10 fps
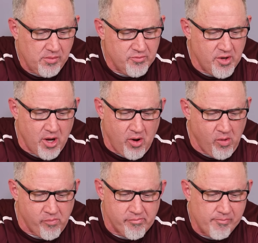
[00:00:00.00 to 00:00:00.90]

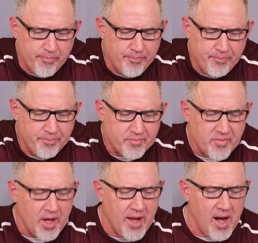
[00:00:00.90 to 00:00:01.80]
No.
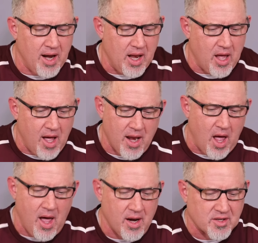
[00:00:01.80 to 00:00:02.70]
I
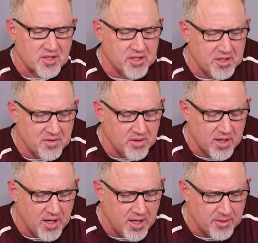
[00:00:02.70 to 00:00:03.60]
honestly
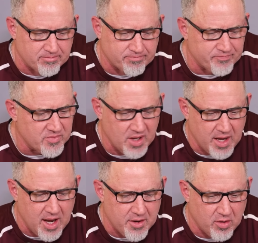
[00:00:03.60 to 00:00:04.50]

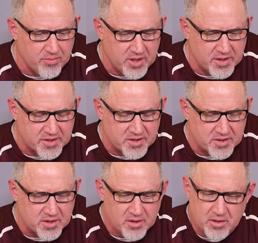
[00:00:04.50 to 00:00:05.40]
don't mean
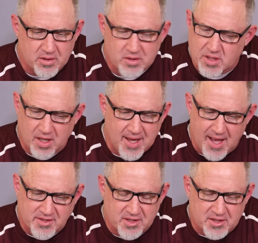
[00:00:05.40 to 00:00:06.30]
this
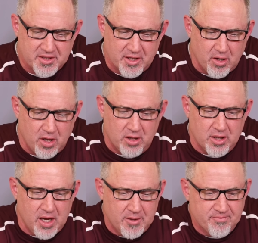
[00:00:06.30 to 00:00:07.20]
sarcastically at all.